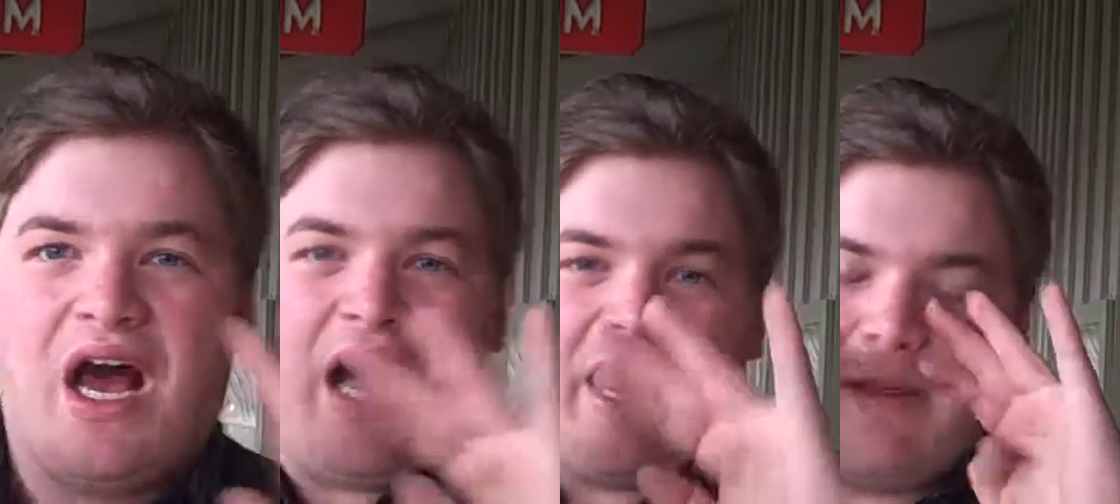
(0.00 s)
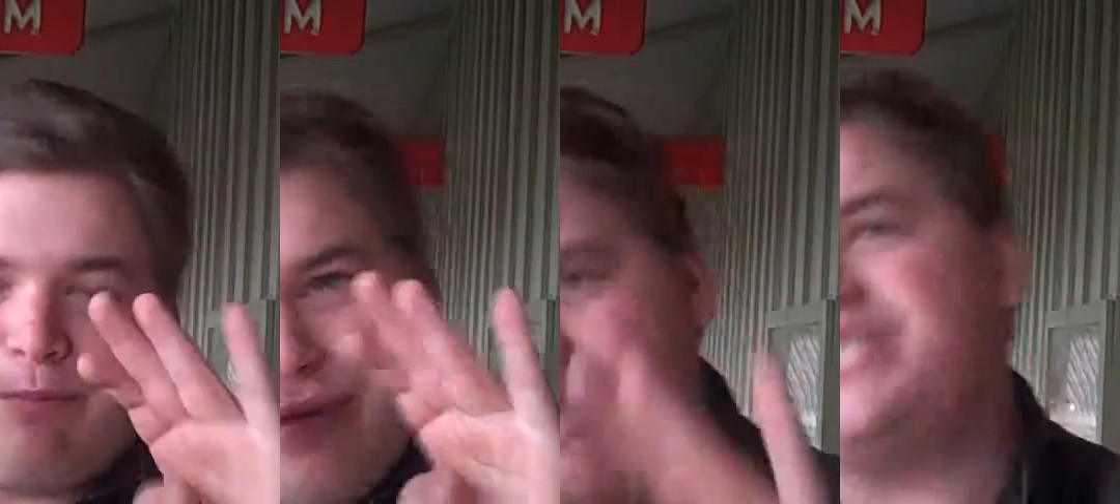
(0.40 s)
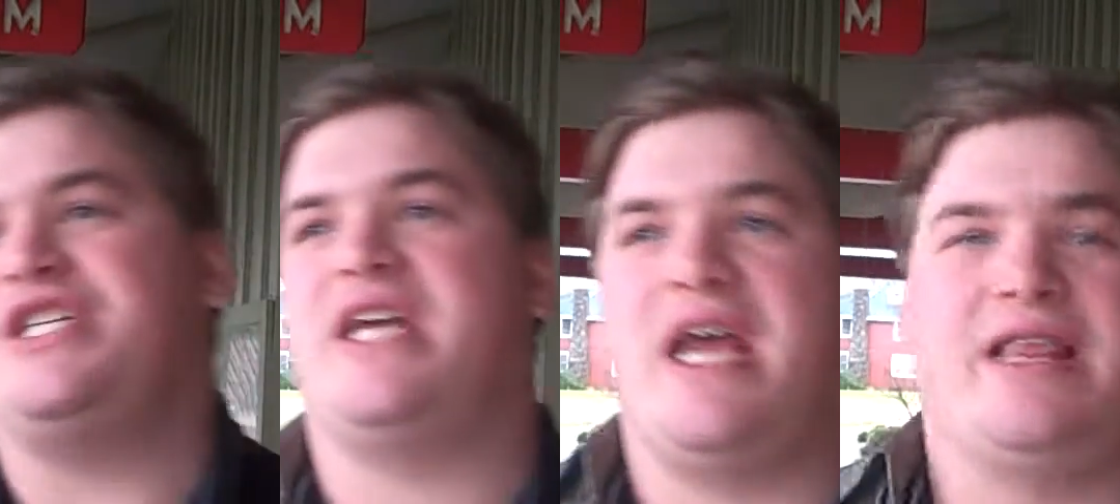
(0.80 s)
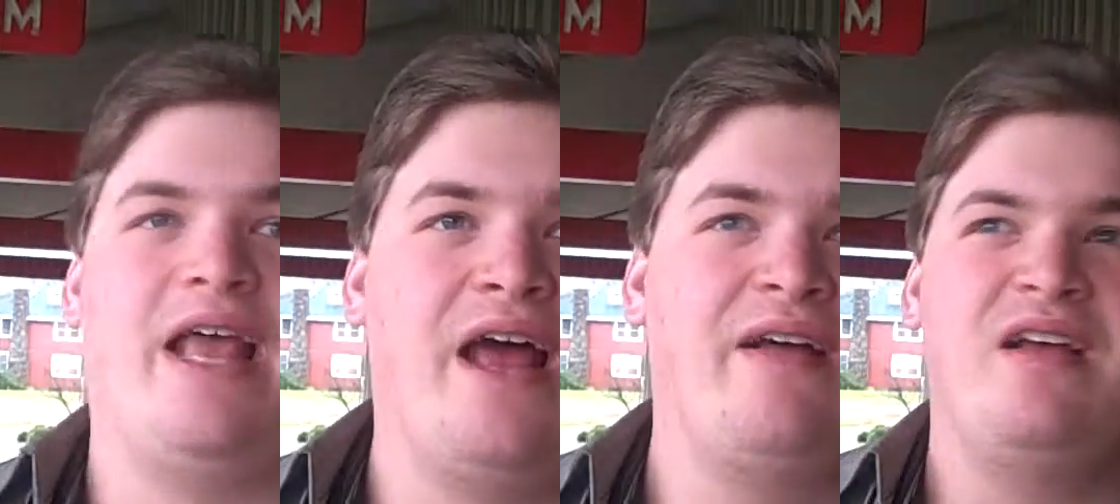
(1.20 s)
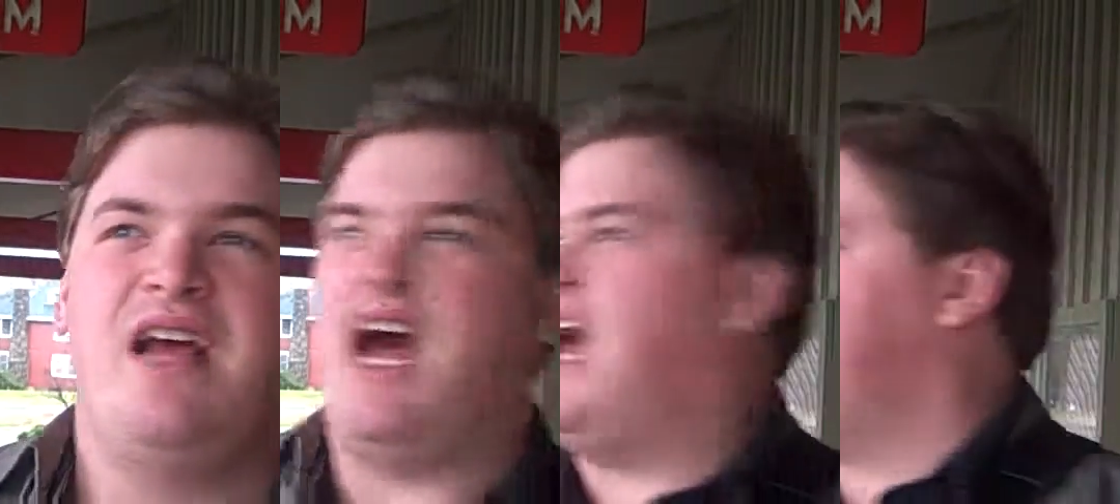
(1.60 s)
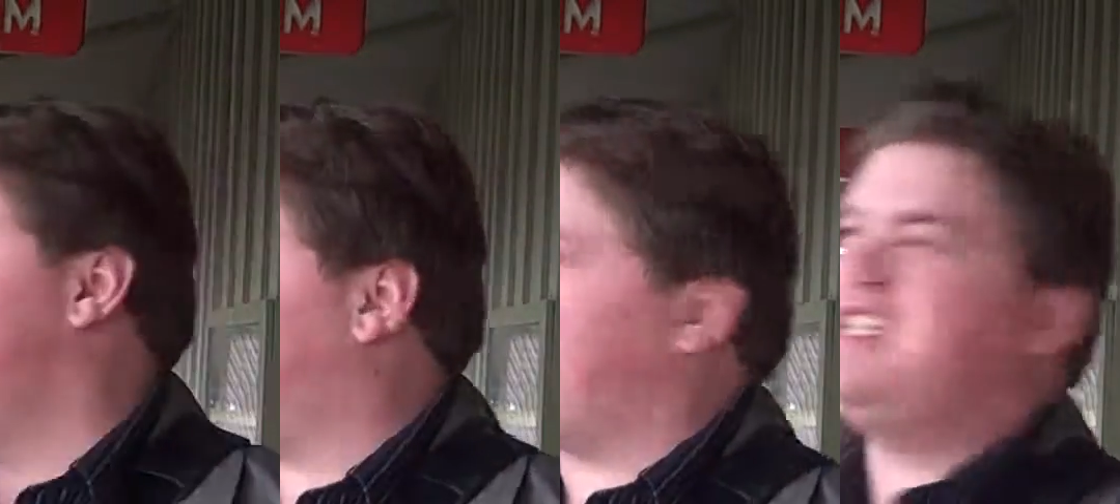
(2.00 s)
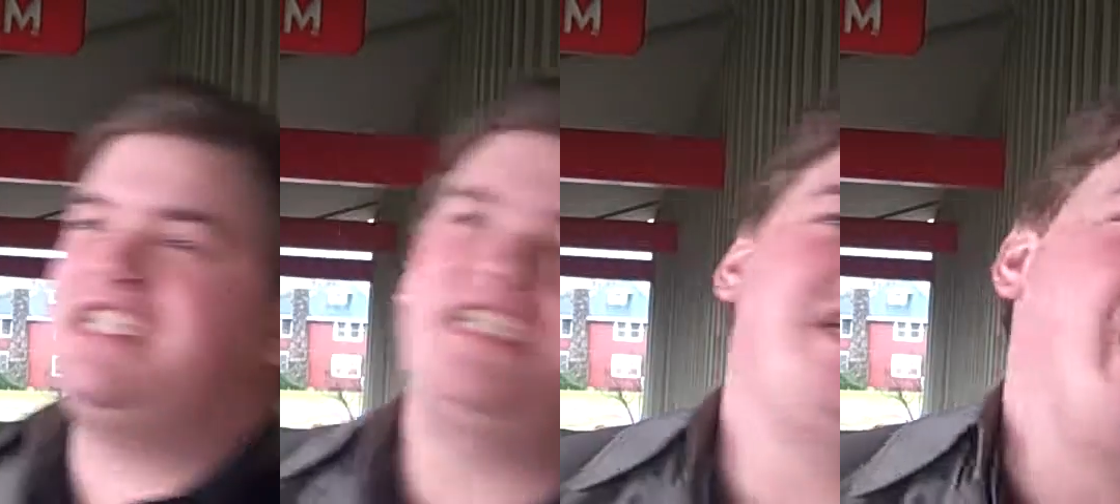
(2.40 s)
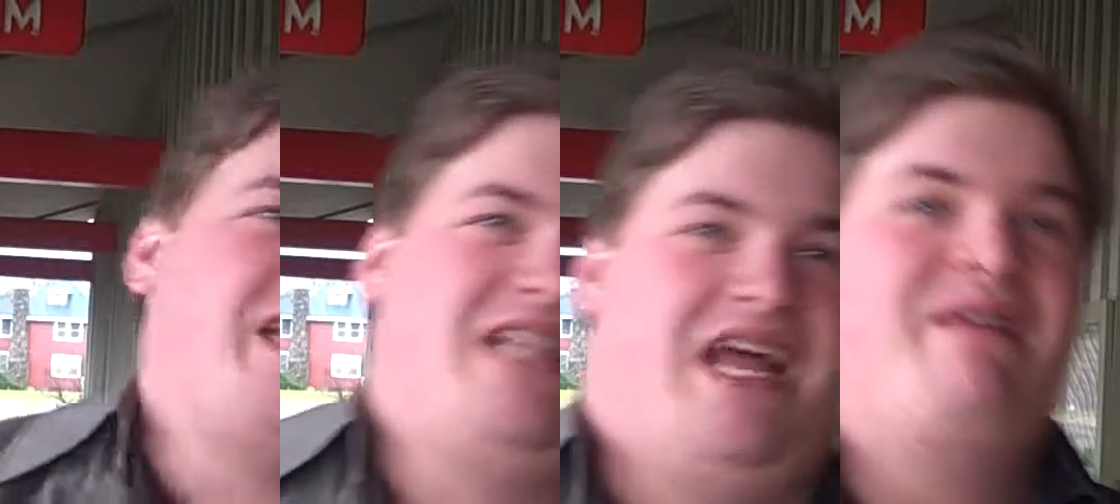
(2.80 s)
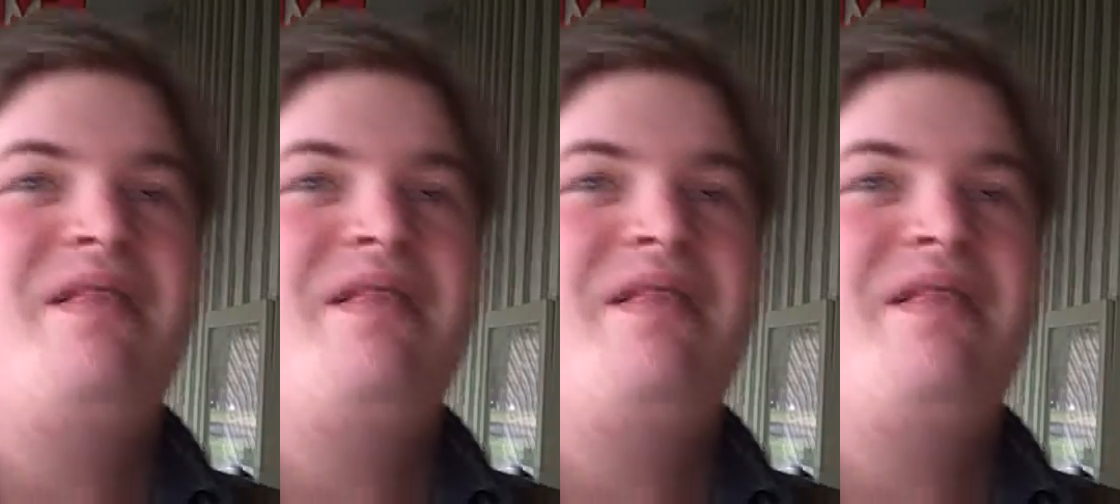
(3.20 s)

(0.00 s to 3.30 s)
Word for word: I appreciate that. I appreciate that.